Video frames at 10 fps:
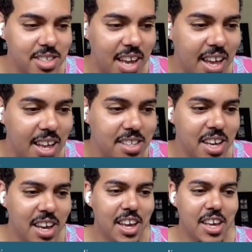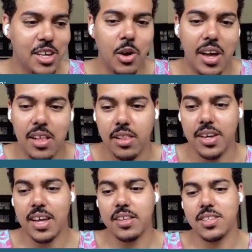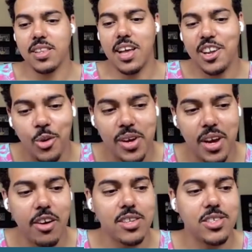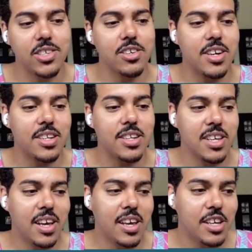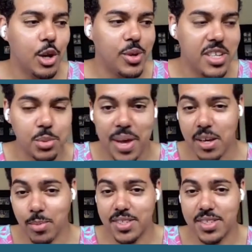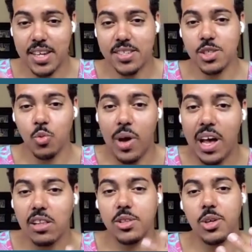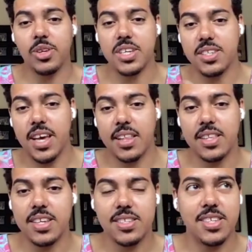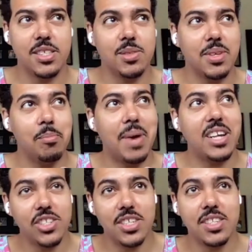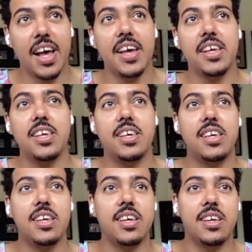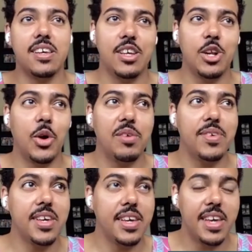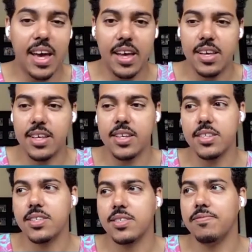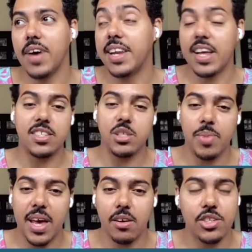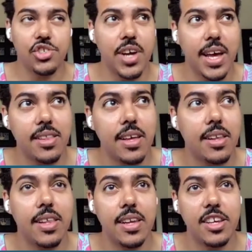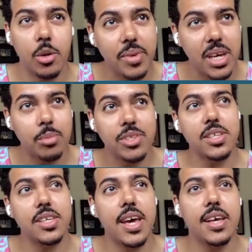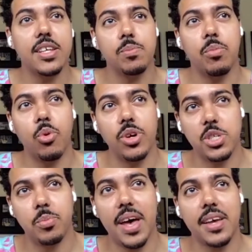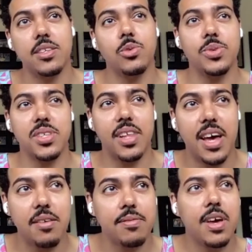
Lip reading: And, you know, I look at a Delano character, and, you know, he's making mistakes as well, although he at least is imagining that he, you know, if he can get his finances back on track, that then he'll be able to get his boys back into his life.